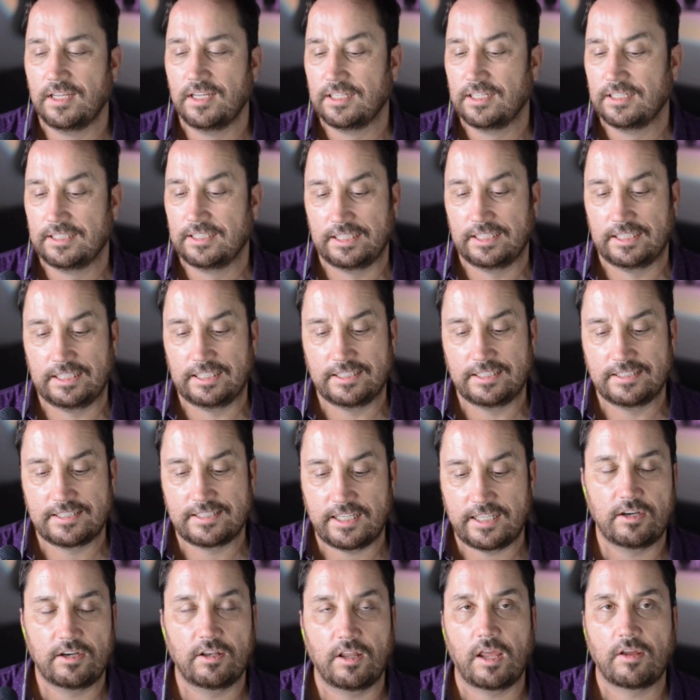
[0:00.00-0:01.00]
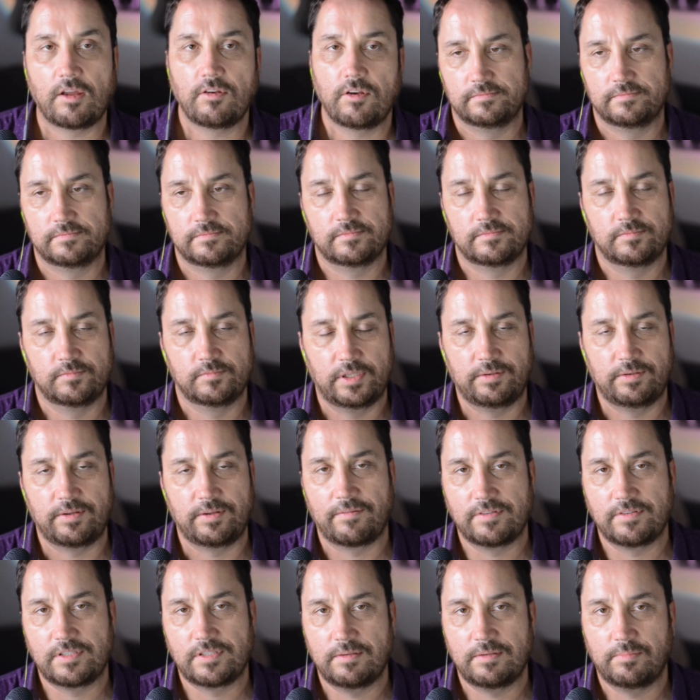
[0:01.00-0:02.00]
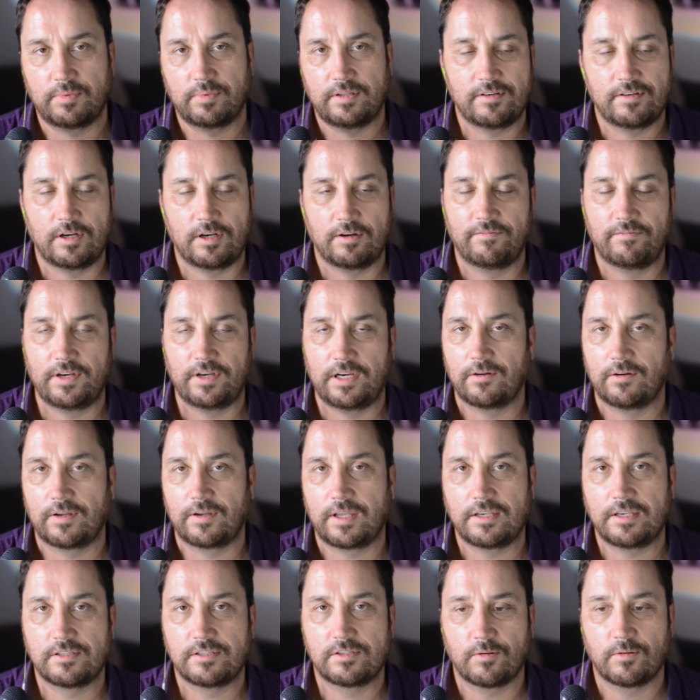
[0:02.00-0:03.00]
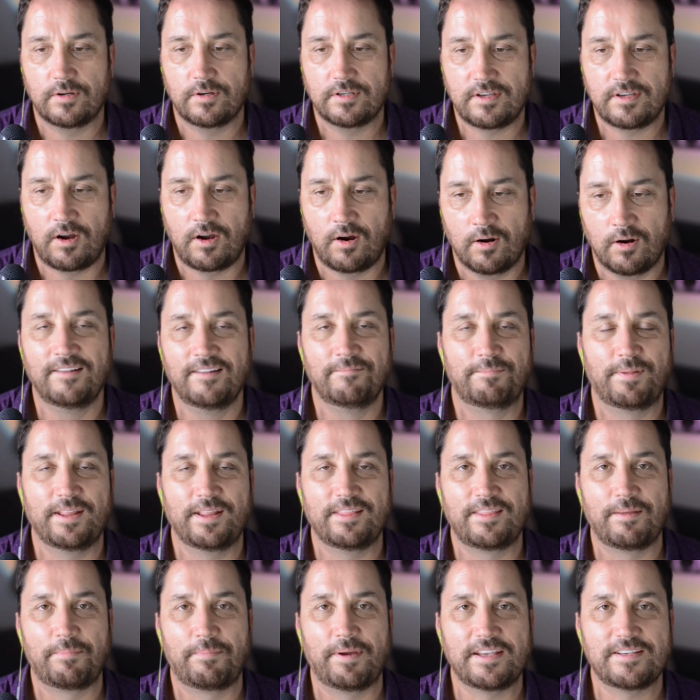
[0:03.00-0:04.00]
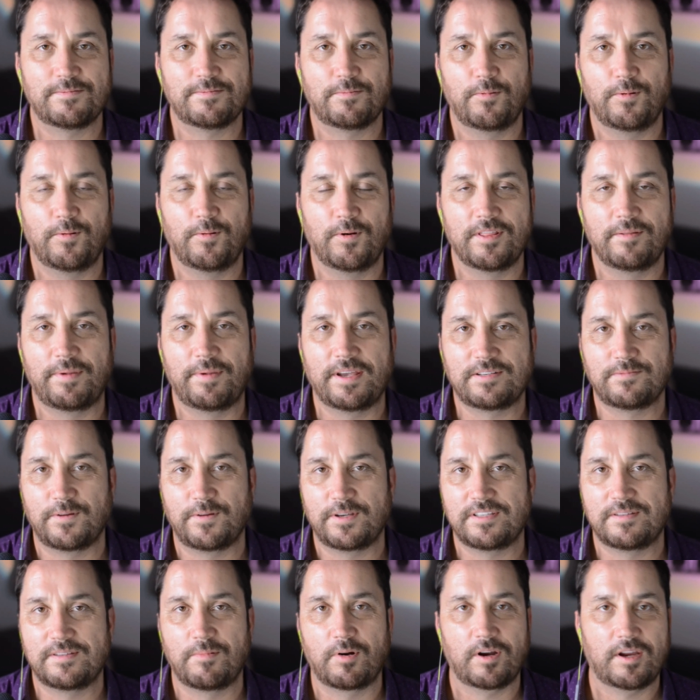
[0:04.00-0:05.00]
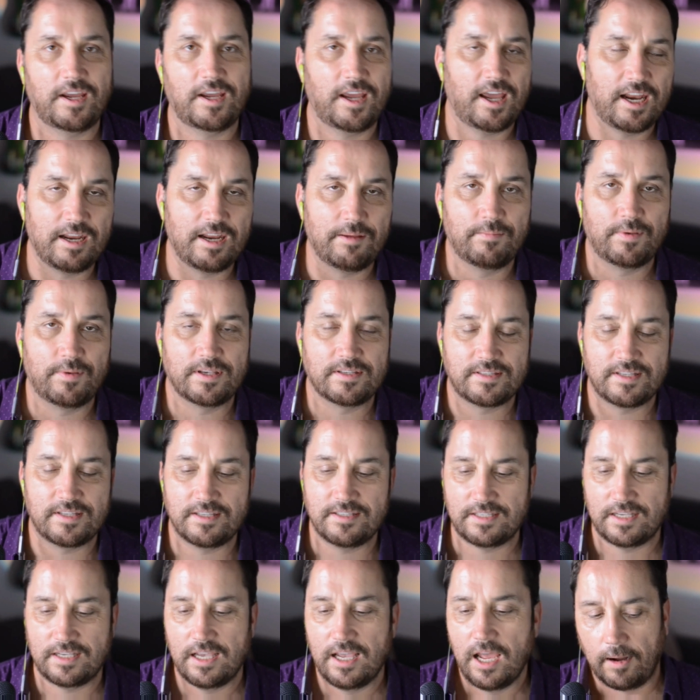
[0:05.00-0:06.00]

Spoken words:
It is the key. And we obviously believe that video case stories are one of the best ways to market any business.